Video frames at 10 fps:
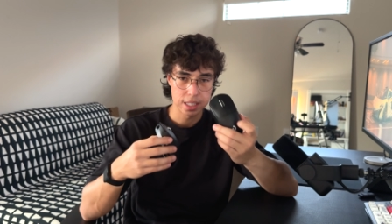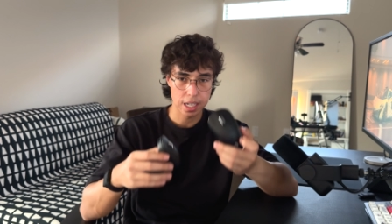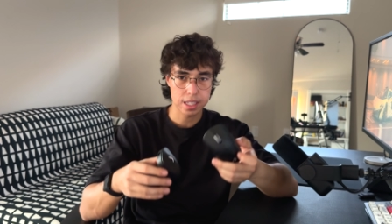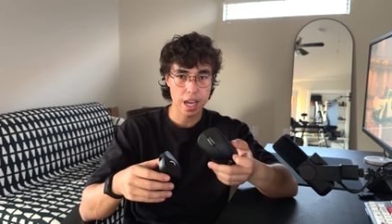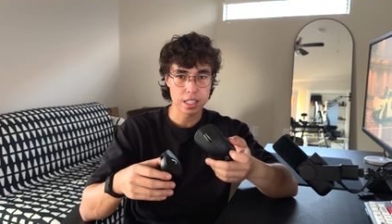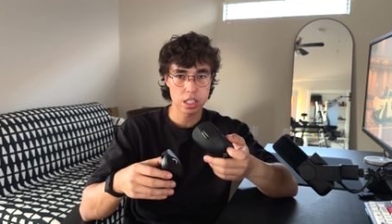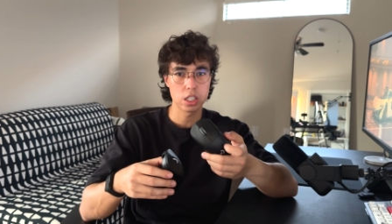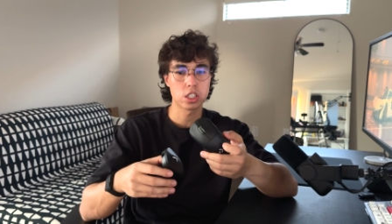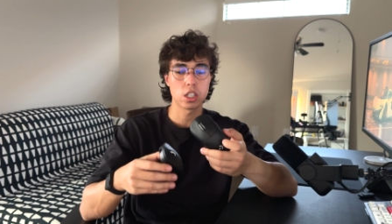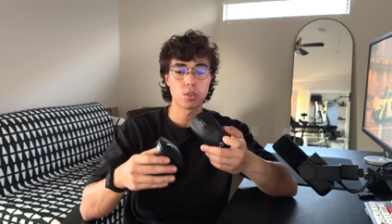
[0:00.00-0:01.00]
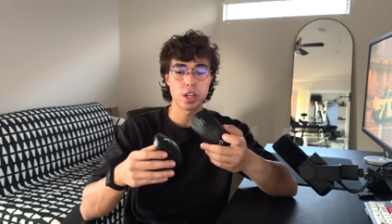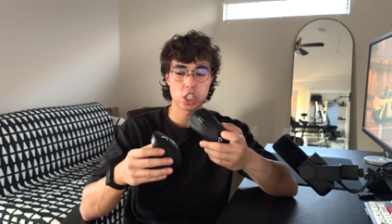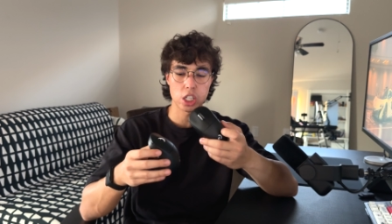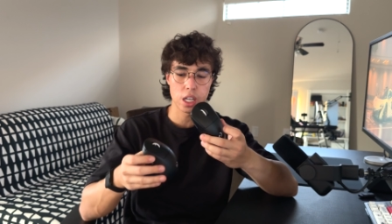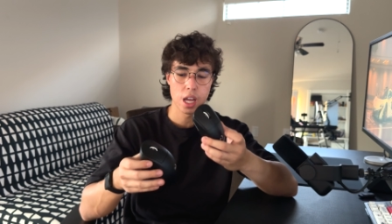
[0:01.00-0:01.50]
take that into
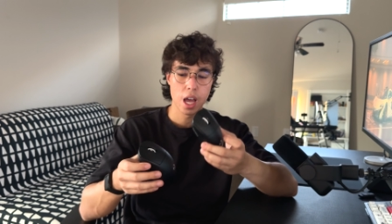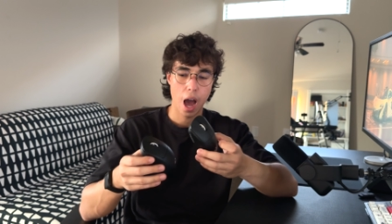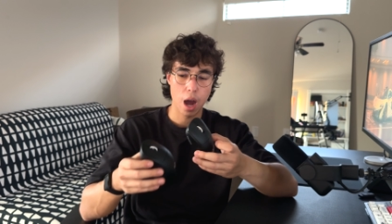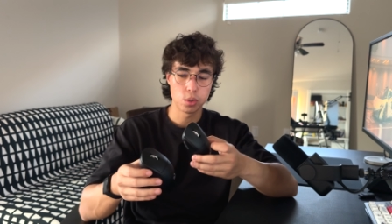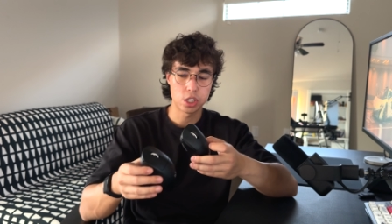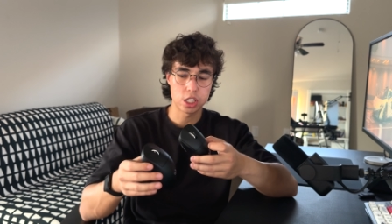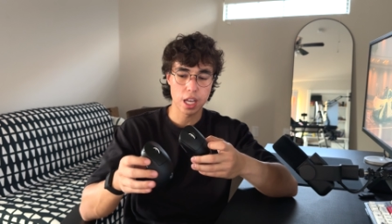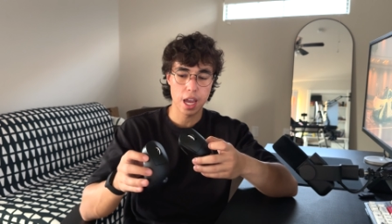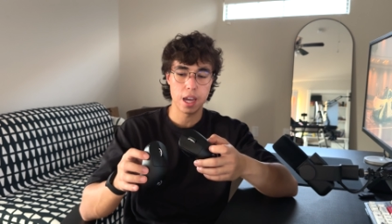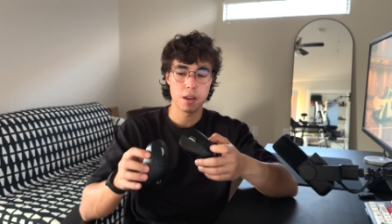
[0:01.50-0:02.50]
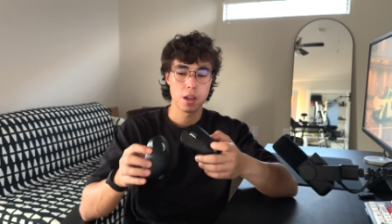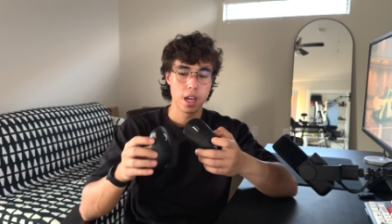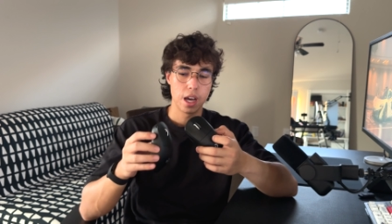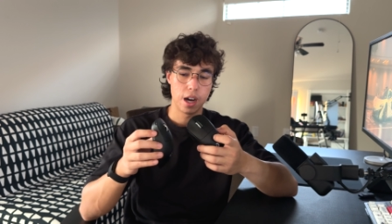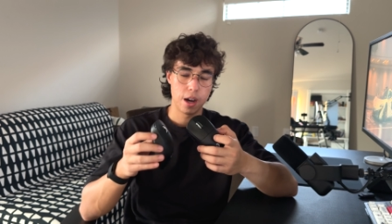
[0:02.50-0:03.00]
consideration. I would say
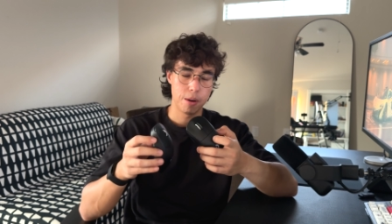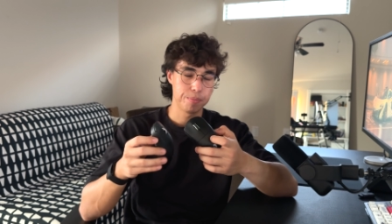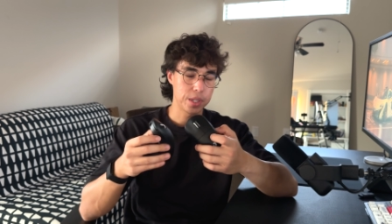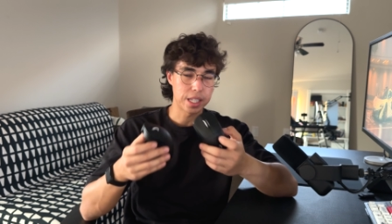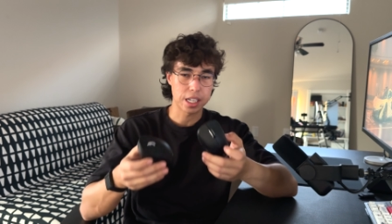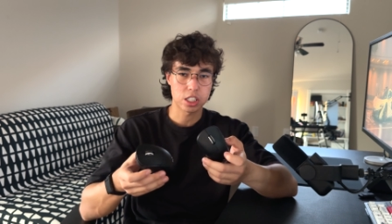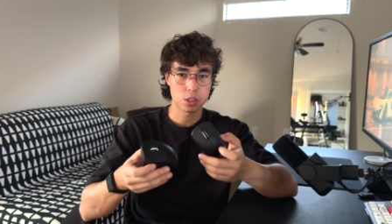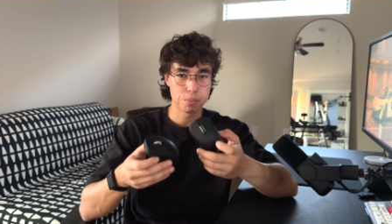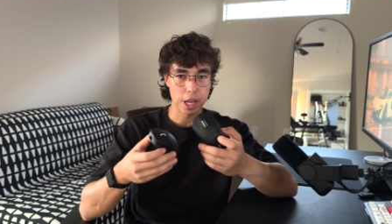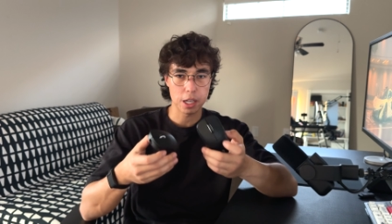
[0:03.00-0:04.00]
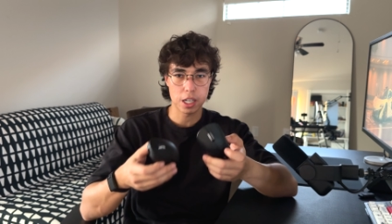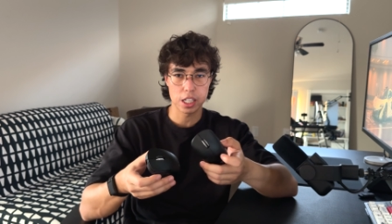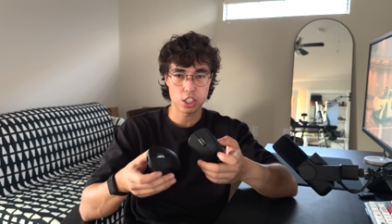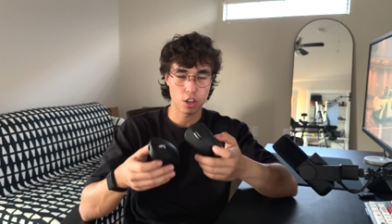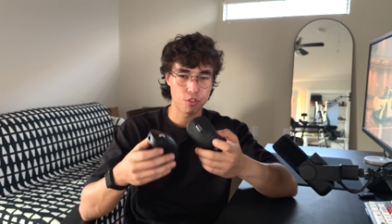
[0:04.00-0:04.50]
um, the DEX's main
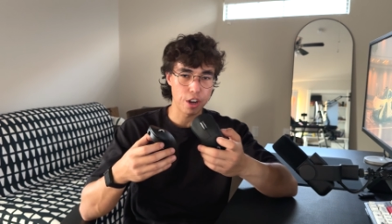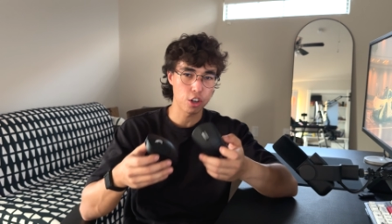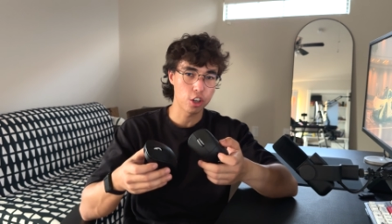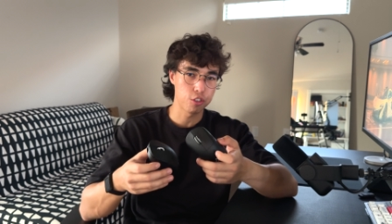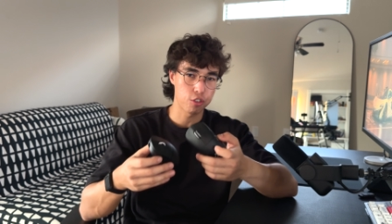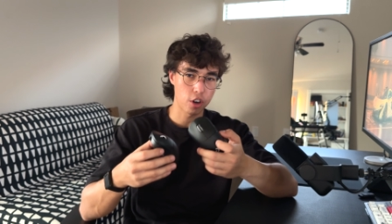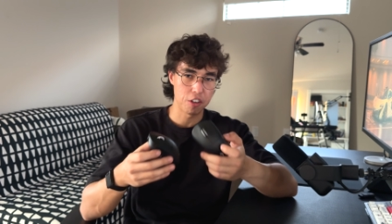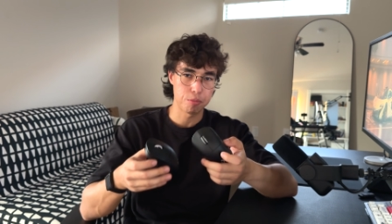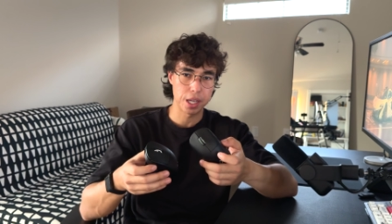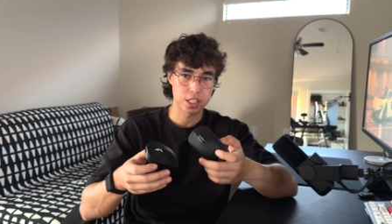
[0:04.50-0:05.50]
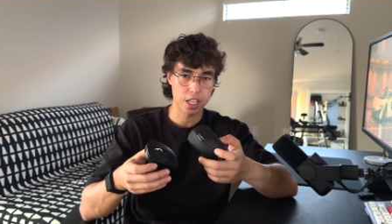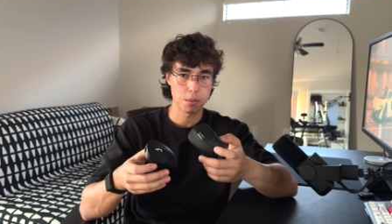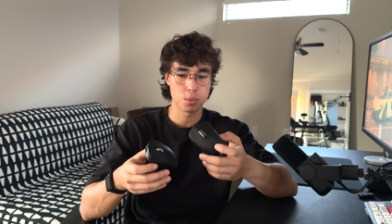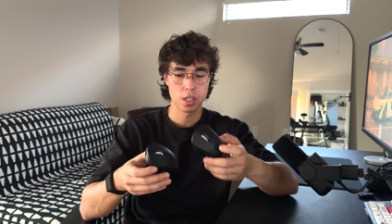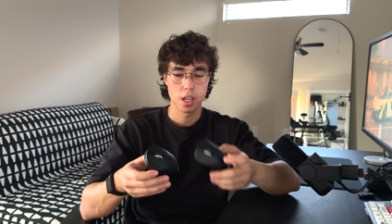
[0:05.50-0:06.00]
clicks are very good for FPS
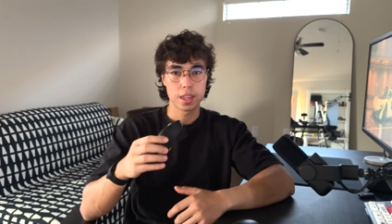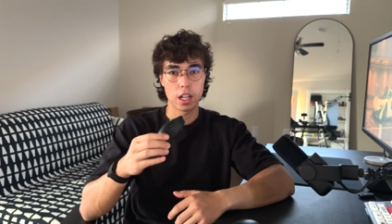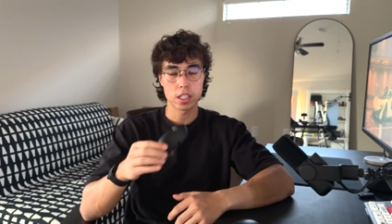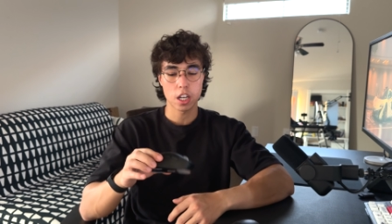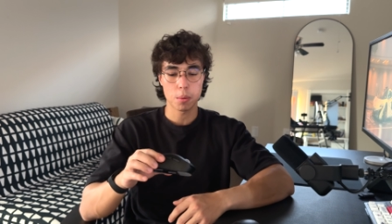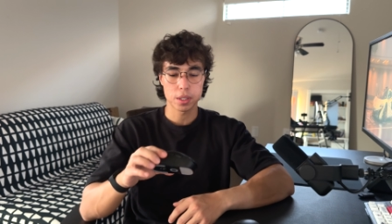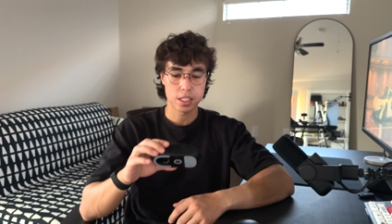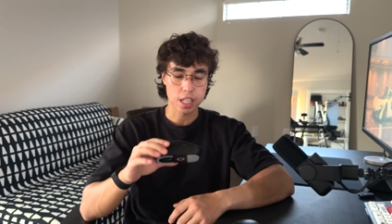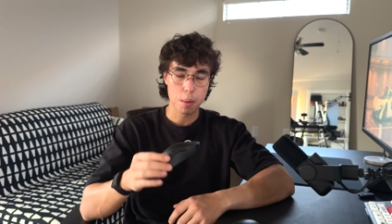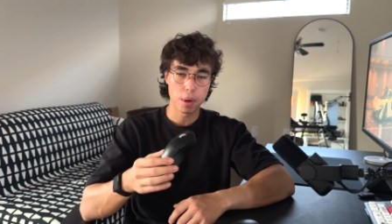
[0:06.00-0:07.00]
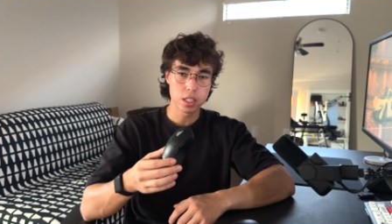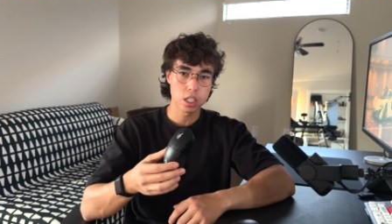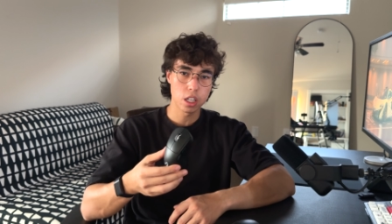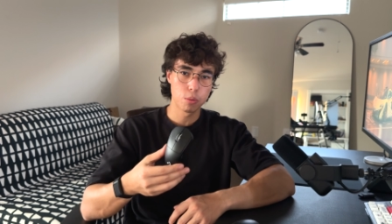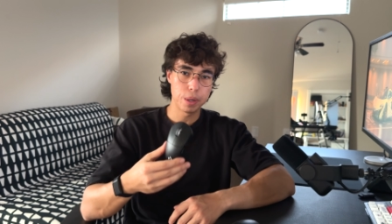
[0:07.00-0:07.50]
games. Now let's talk about the side buttons
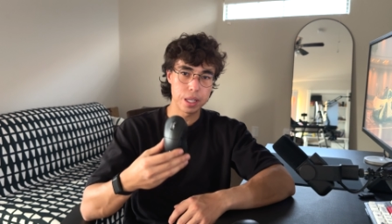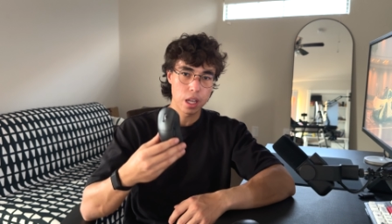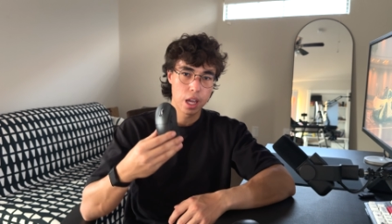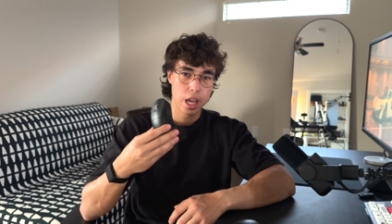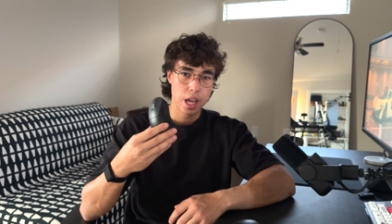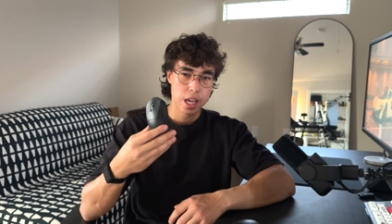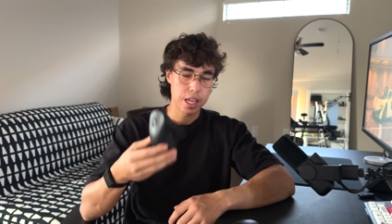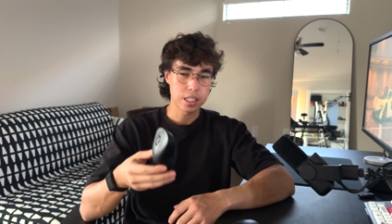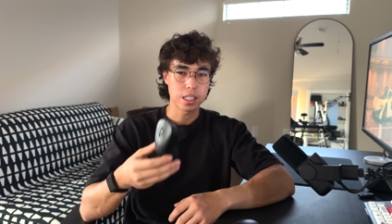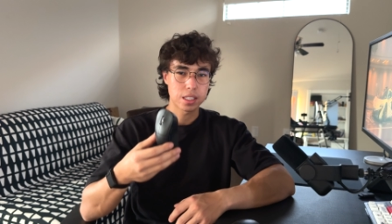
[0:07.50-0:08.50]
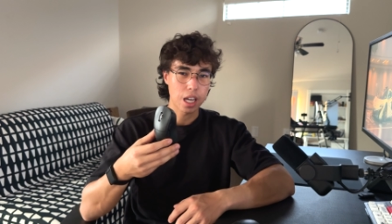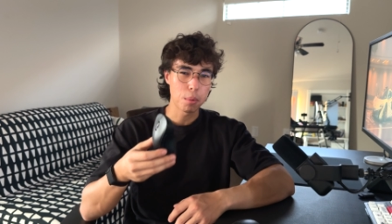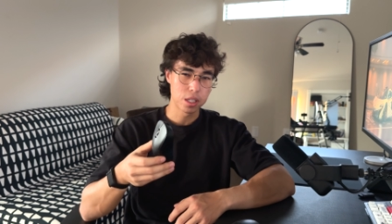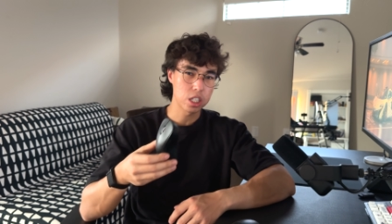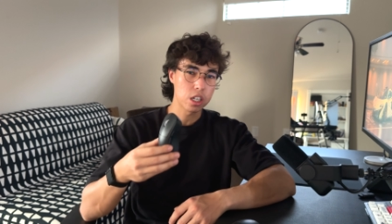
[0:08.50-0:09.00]
a little bit. Yes, these side
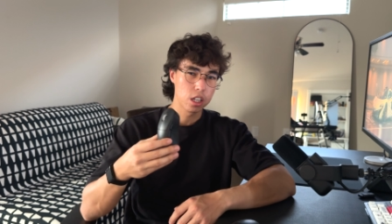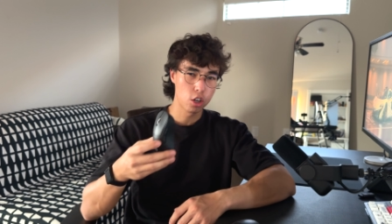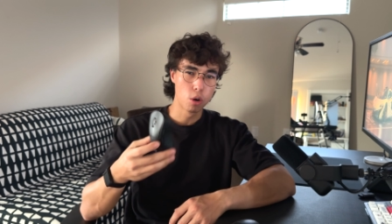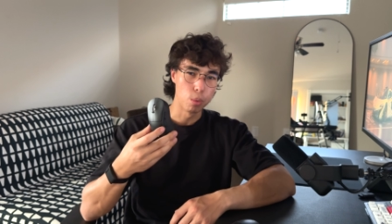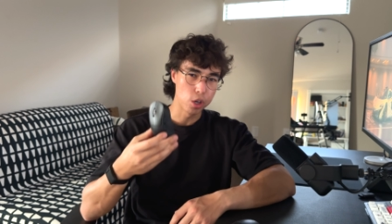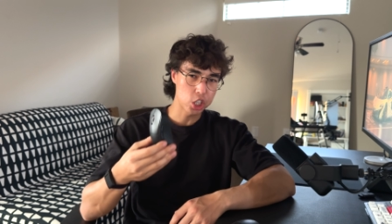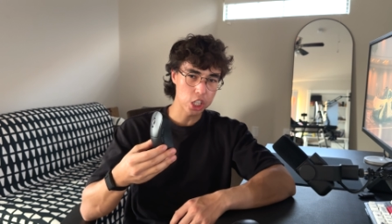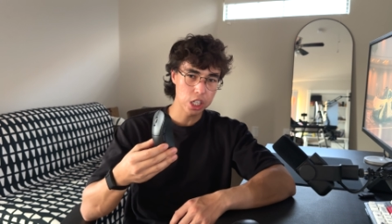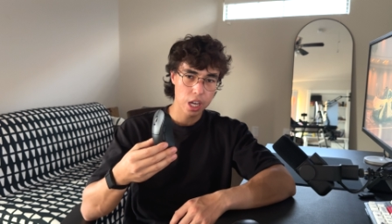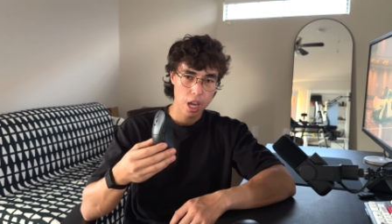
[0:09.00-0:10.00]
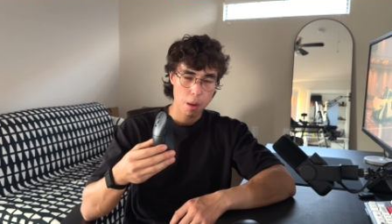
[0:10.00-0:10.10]
buttons are a little mushy,